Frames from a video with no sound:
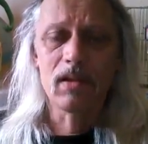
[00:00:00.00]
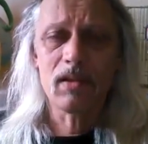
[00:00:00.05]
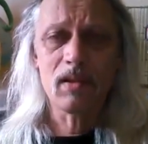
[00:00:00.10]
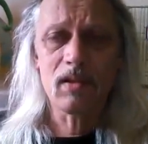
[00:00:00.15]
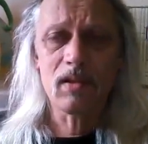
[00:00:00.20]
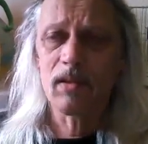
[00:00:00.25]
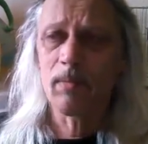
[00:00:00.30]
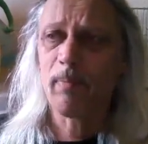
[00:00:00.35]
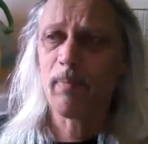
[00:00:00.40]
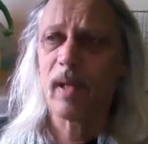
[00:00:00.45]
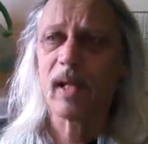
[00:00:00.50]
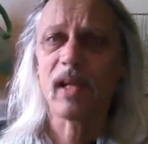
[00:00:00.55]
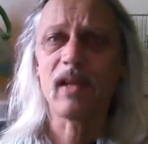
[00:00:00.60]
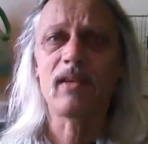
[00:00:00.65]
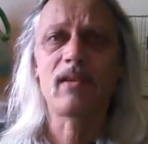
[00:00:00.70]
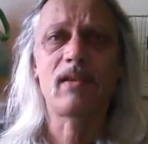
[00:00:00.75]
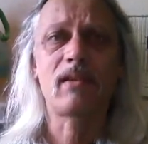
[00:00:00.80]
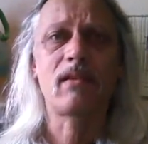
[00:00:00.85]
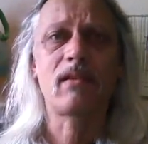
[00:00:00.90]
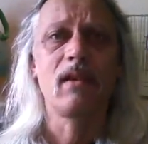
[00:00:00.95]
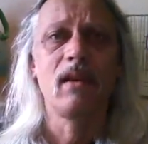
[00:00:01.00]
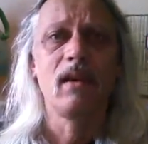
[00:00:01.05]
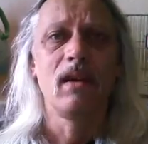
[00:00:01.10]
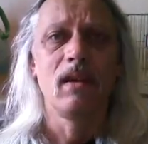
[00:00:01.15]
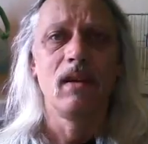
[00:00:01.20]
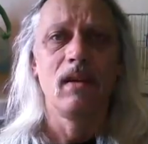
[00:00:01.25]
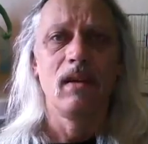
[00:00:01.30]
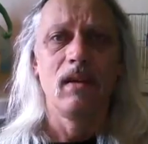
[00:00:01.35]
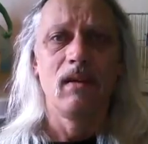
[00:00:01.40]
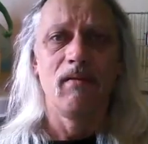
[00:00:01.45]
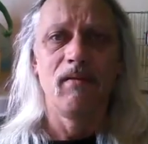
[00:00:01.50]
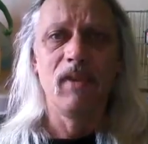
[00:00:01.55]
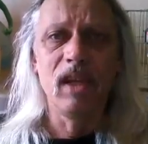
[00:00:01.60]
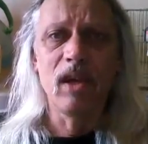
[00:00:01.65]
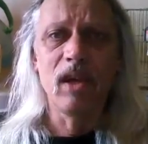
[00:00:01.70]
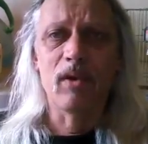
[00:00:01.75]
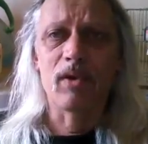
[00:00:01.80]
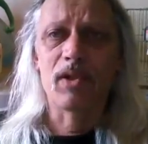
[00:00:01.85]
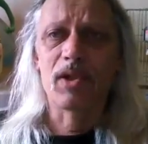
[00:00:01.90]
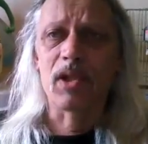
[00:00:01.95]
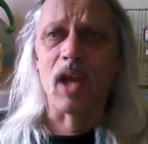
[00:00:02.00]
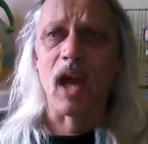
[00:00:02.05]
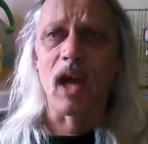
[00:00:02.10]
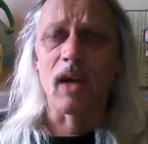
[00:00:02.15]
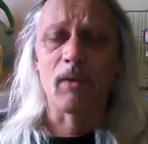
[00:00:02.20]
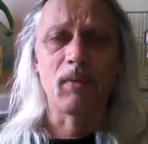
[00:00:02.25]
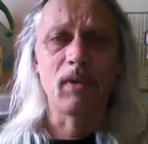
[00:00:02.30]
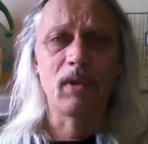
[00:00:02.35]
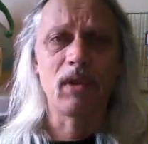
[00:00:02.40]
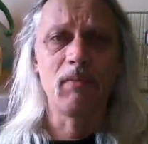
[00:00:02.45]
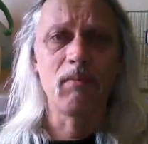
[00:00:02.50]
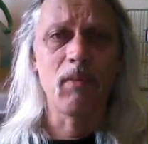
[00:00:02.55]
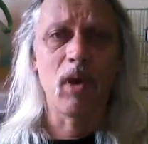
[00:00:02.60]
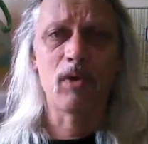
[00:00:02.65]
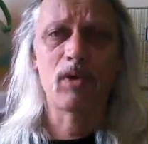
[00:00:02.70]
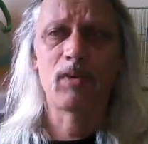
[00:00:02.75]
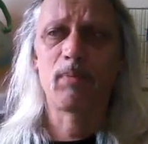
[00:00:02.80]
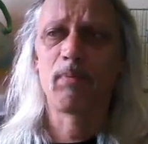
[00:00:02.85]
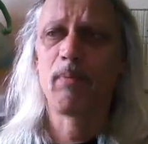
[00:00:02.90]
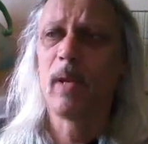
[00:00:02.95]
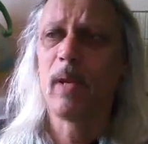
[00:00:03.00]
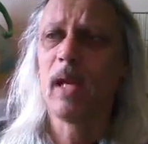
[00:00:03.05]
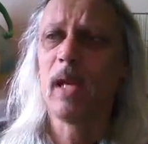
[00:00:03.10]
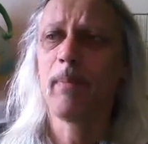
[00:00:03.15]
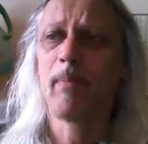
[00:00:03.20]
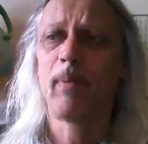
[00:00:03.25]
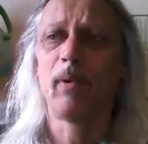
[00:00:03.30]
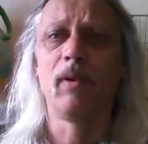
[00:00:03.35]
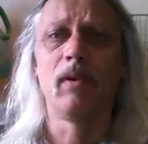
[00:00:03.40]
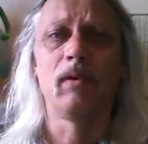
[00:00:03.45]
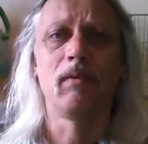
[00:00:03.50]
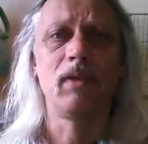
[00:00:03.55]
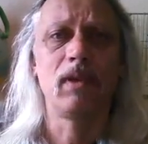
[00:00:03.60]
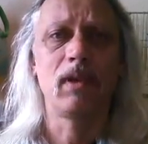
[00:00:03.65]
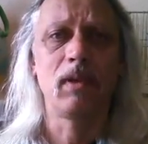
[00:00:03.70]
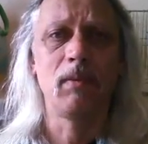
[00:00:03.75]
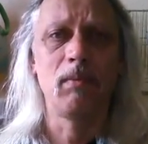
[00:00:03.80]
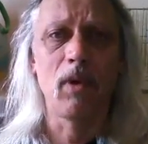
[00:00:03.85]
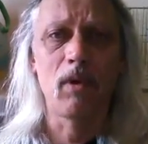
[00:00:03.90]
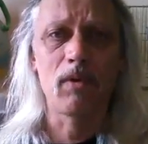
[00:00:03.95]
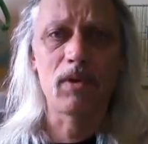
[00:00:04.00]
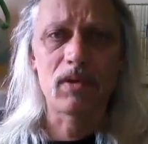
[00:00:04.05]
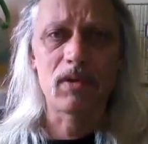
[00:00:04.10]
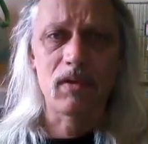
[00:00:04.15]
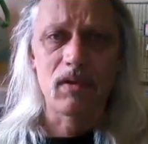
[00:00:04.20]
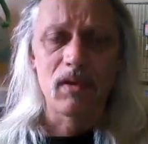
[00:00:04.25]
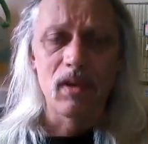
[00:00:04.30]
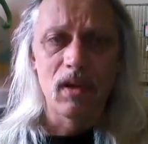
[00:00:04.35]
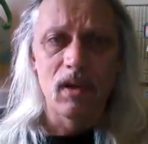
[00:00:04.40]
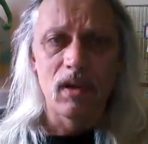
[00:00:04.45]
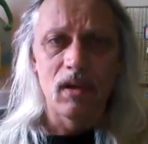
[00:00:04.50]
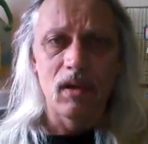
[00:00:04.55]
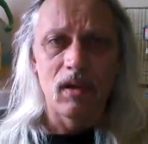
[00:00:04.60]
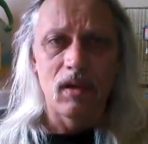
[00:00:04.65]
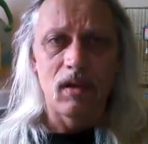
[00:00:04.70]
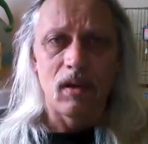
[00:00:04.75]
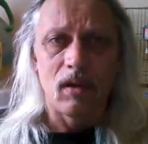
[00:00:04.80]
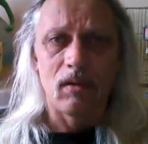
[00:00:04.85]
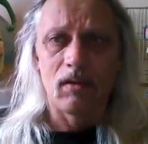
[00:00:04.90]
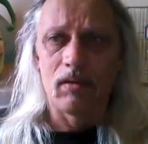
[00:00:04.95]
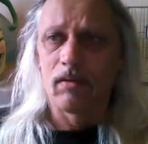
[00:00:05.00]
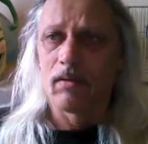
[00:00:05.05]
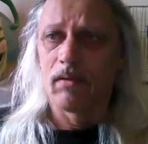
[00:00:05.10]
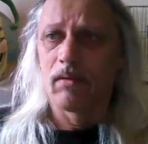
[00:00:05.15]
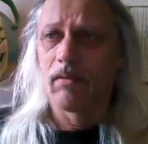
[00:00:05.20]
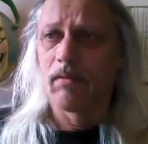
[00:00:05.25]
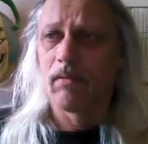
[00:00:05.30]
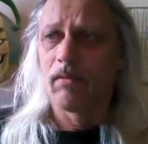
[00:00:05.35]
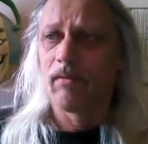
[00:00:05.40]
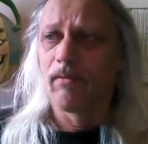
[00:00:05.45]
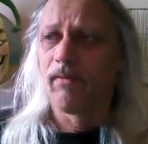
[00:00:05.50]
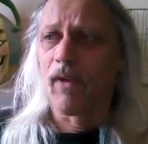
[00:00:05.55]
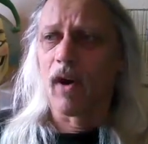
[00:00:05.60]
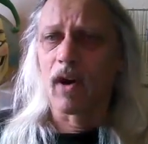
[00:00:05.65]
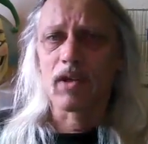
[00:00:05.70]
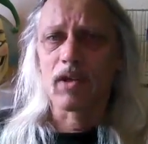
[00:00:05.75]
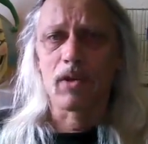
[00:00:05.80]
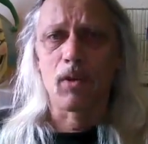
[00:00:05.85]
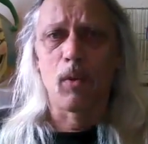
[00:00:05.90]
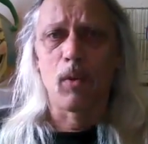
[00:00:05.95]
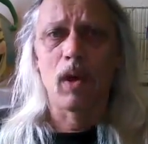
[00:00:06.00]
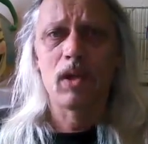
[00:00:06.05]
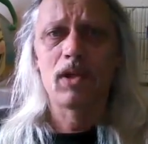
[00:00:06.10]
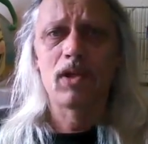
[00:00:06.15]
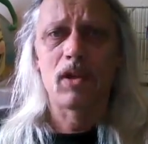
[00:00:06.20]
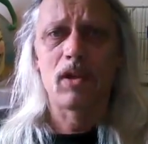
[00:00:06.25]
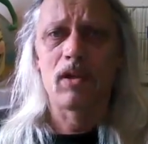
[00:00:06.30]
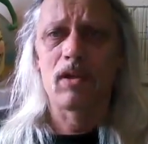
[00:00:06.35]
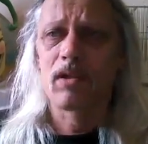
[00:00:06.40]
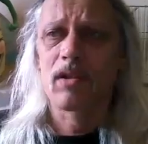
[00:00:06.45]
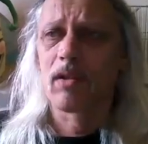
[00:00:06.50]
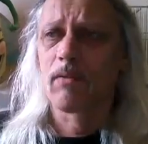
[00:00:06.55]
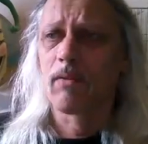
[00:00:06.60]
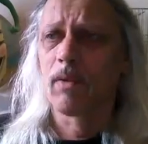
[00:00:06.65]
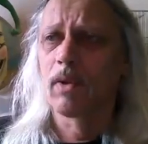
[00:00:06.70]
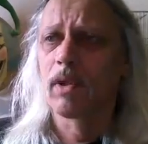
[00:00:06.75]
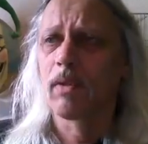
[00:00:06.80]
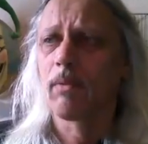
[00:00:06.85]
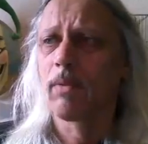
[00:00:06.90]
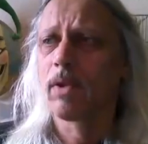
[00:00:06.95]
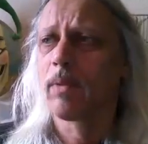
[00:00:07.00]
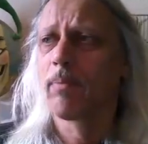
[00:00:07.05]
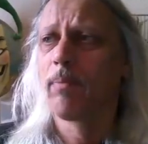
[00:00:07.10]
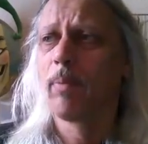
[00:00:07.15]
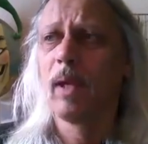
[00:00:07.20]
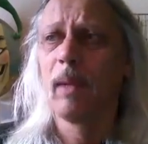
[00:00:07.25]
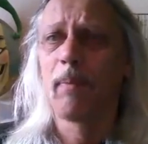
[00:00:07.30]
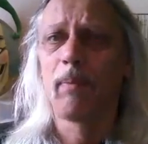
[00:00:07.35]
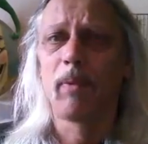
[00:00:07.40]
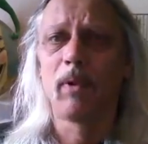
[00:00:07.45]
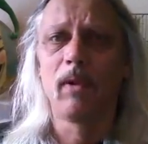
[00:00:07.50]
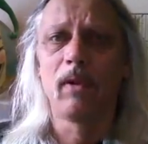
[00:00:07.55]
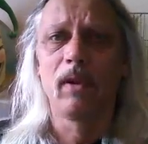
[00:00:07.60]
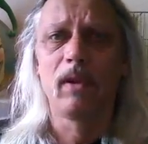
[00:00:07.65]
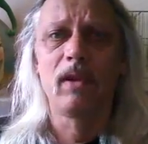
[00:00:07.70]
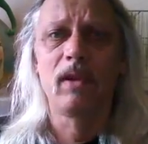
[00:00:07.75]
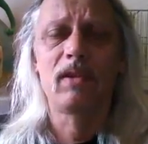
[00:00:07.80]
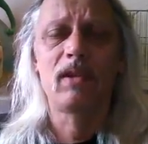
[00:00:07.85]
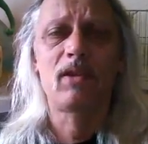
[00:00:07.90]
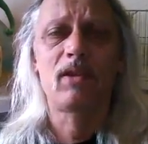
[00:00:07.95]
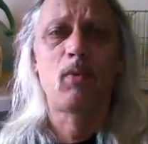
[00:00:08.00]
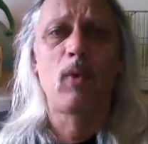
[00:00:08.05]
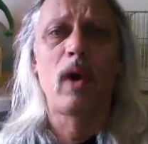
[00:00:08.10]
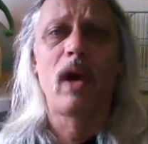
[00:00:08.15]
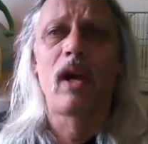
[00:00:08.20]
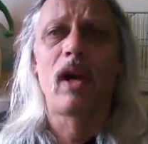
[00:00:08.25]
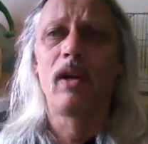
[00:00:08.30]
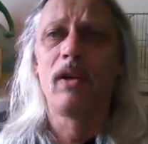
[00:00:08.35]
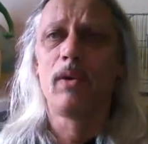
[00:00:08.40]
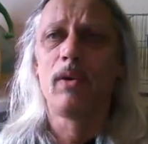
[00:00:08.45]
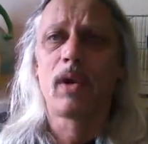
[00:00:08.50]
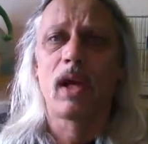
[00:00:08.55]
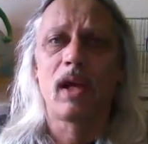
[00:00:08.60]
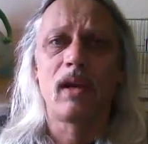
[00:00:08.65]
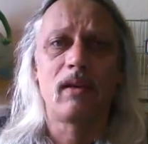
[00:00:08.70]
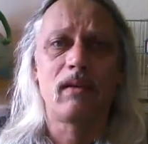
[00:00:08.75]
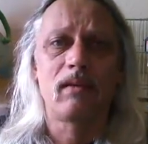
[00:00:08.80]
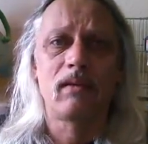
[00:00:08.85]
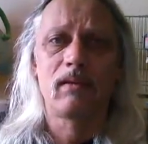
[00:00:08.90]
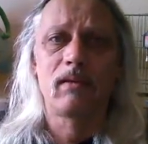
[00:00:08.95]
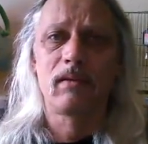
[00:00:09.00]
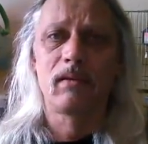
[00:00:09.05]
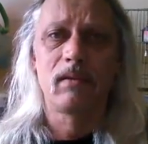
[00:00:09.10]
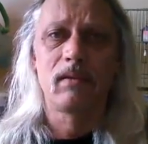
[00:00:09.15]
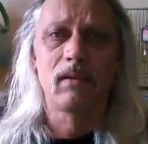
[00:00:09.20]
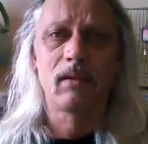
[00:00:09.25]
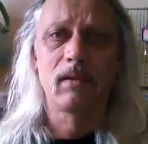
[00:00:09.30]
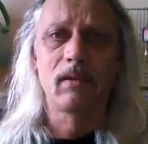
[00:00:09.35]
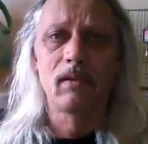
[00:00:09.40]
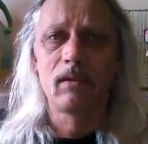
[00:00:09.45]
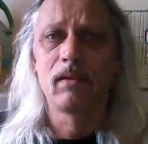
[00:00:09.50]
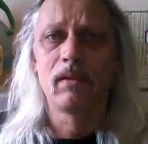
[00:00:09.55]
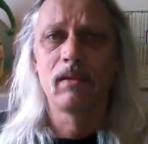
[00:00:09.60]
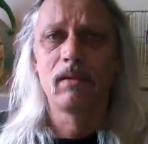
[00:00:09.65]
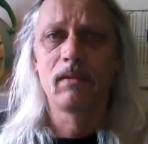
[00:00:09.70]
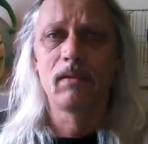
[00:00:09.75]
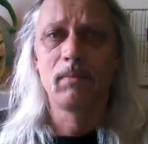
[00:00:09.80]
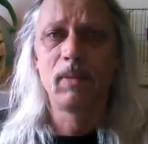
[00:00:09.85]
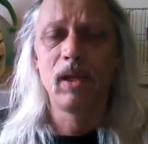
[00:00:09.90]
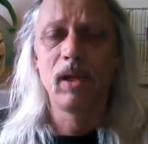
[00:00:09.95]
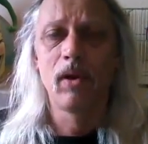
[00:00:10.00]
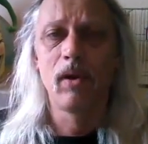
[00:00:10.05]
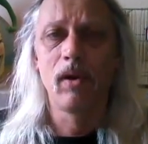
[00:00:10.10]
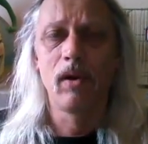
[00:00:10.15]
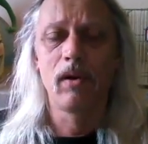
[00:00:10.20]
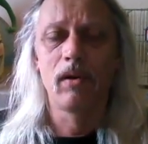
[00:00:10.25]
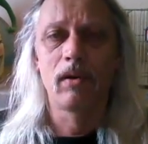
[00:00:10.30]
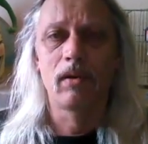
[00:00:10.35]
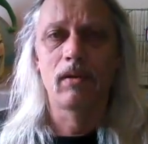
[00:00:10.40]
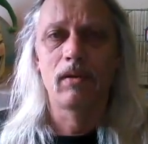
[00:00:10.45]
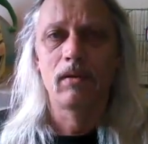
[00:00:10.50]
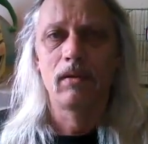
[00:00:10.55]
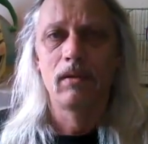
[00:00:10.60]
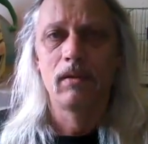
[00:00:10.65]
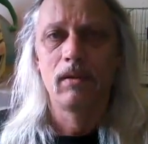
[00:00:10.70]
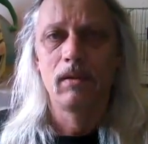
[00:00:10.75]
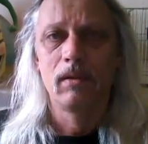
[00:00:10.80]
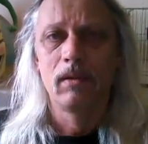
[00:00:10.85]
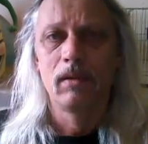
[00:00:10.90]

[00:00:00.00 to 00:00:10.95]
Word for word: This is the biggest video site with the most people, with the most watch watchers, the, with, the, with the people. This is where you can be heard.